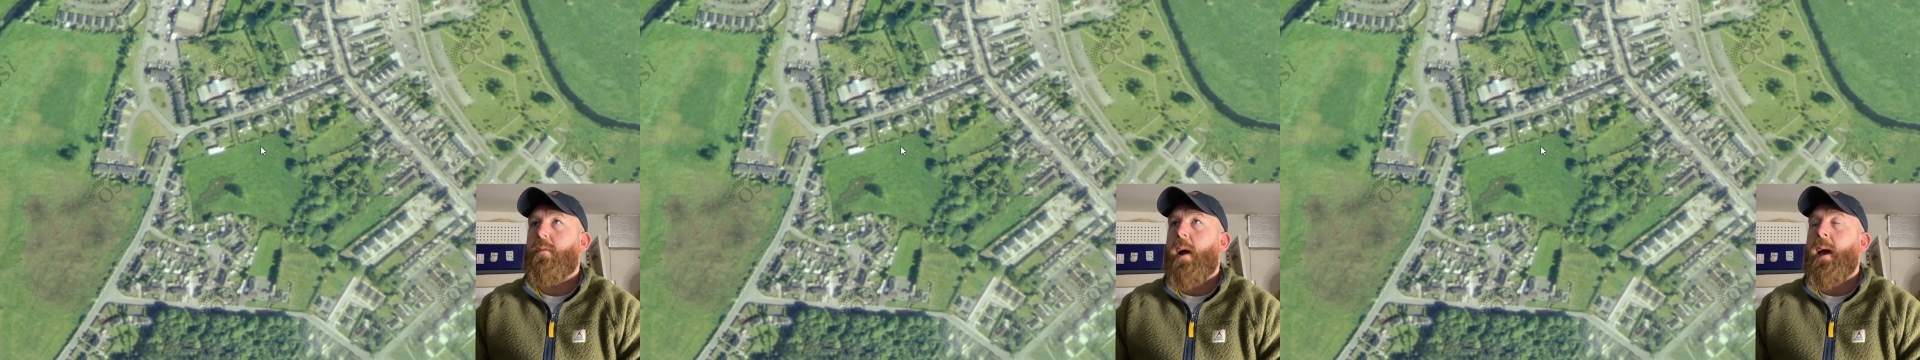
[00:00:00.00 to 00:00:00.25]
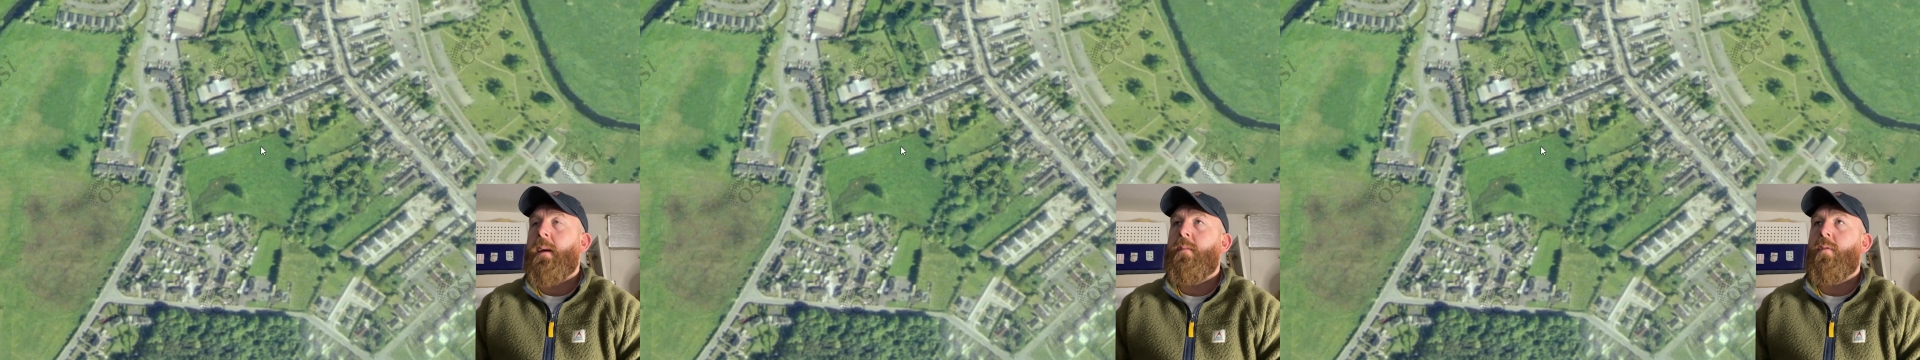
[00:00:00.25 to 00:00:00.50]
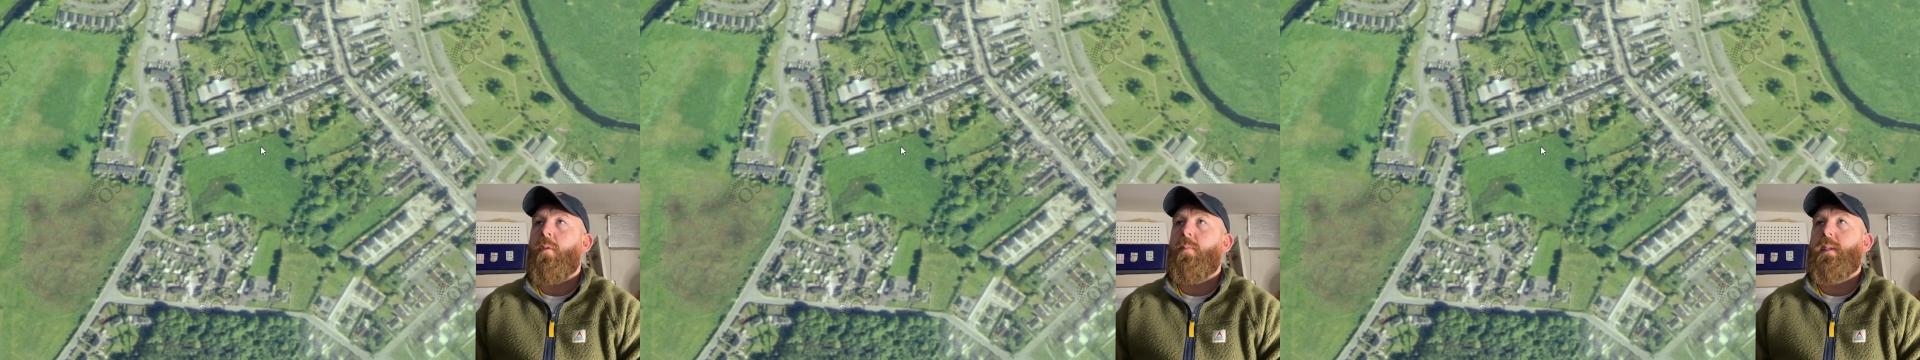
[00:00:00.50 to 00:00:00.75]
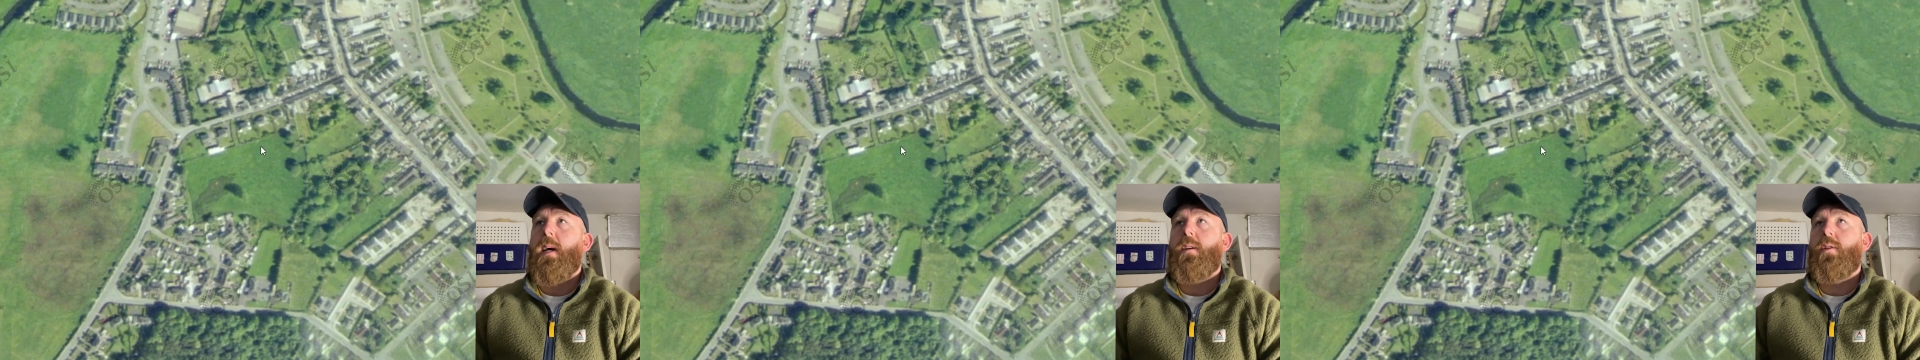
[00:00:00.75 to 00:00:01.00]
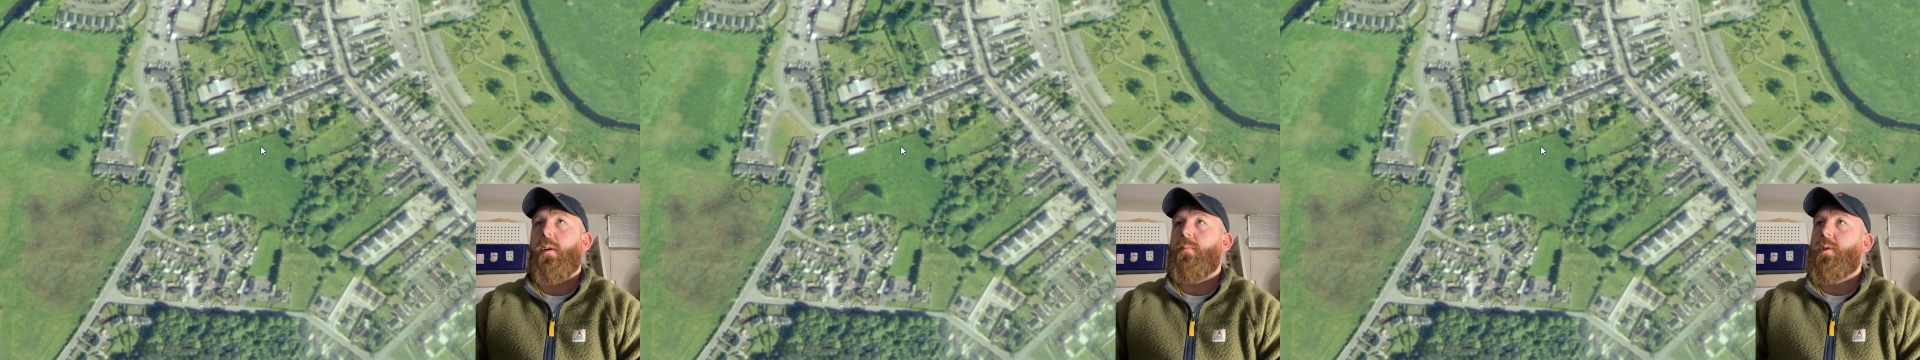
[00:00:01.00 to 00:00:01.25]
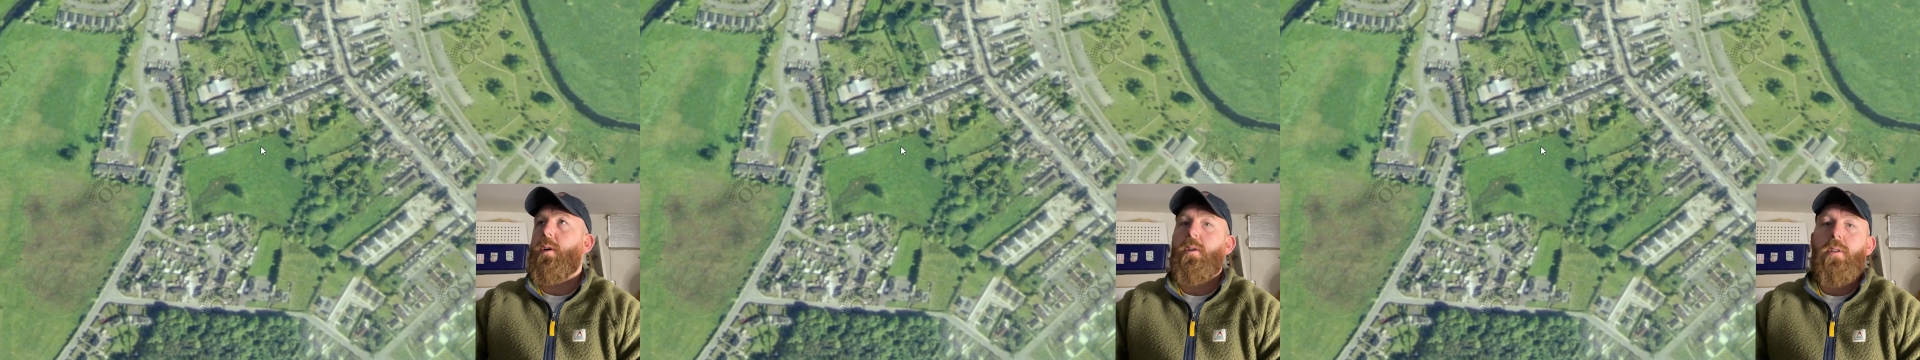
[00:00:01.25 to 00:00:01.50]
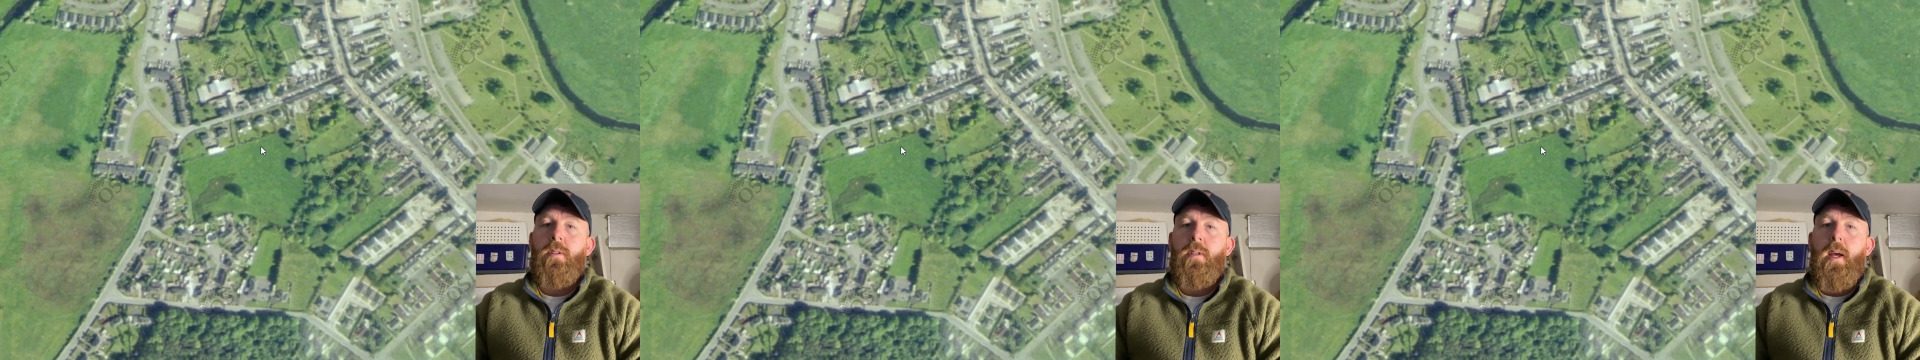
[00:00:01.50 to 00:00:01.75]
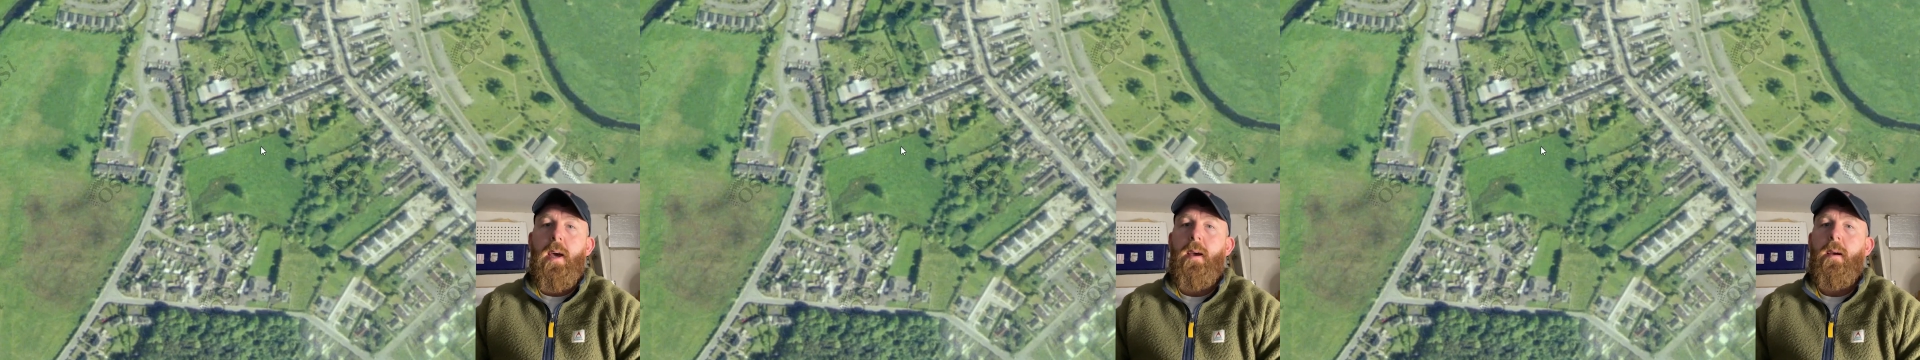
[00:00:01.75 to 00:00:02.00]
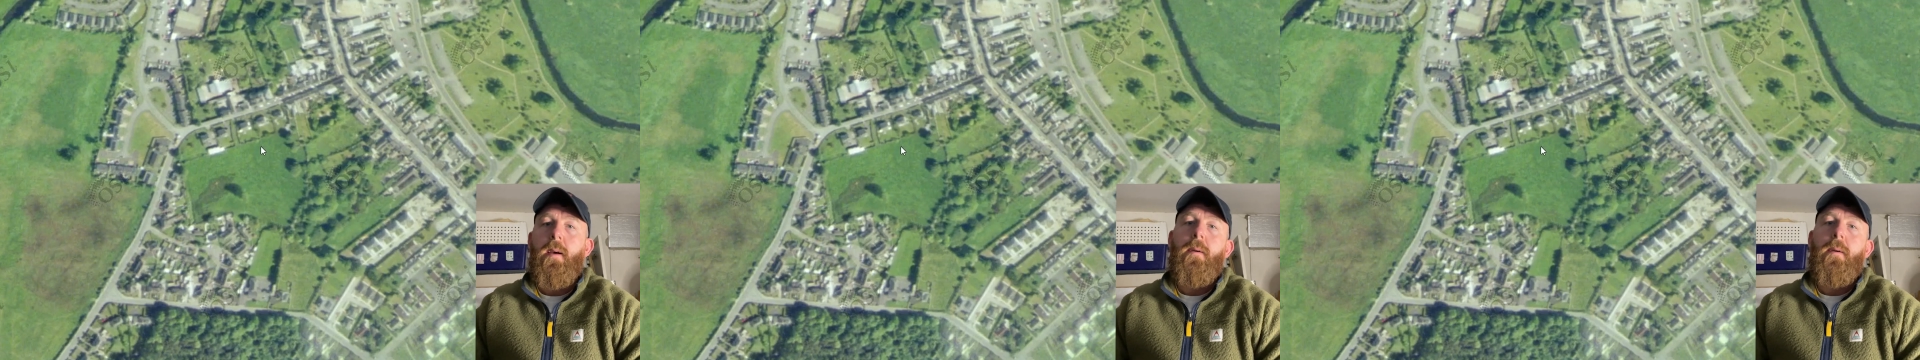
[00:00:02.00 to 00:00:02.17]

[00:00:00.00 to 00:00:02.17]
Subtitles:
ground or potential obstructions there,